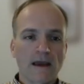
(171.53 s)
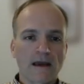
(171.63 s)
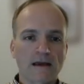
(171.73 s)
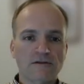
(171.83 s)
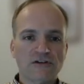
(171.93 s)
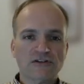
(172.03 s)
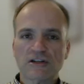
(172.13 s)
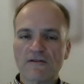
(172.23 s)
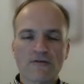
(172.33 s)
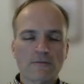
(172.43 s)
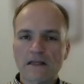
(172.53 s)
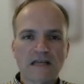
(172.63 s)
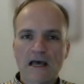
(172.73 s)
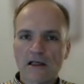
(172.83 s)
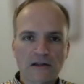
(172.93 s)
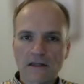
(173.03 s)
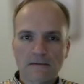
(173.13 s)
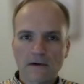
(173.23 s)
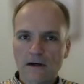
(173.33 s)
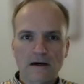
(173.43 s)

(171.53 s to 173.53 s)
and just a different mentality.